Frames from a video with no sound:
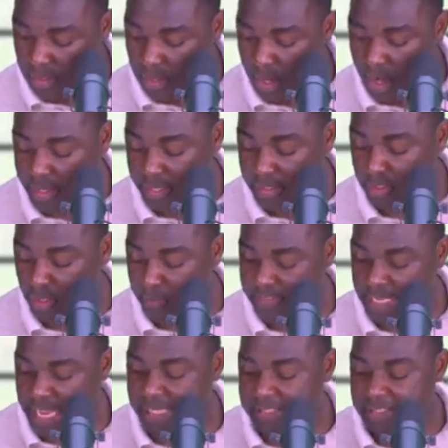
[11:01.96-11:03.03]
Okay, so Mr.
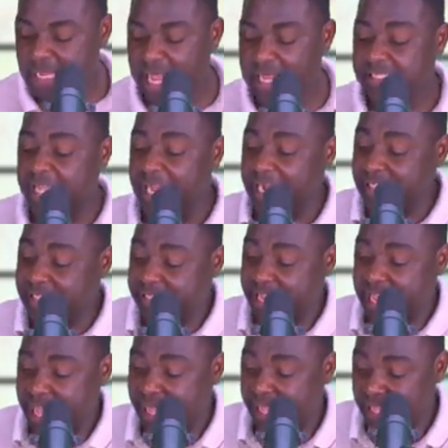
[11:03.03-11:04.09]
S has the list
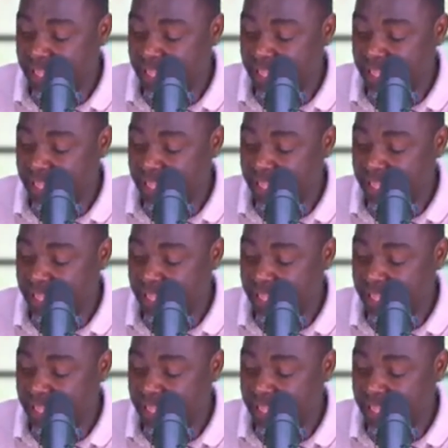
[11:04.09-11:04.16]
here.